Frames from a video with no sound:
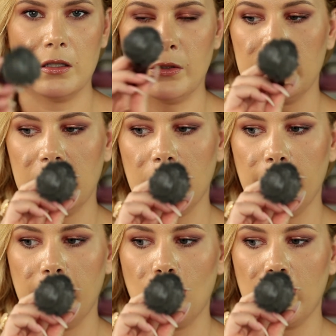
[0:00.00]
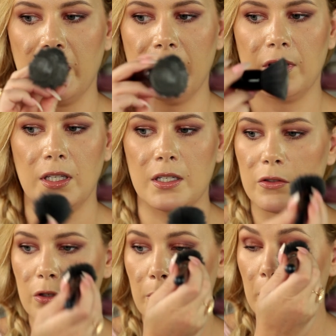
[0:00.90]
so it's a little bit more evenly
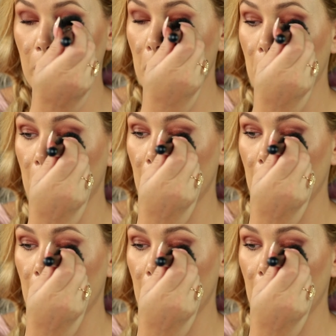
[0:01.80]
distributed.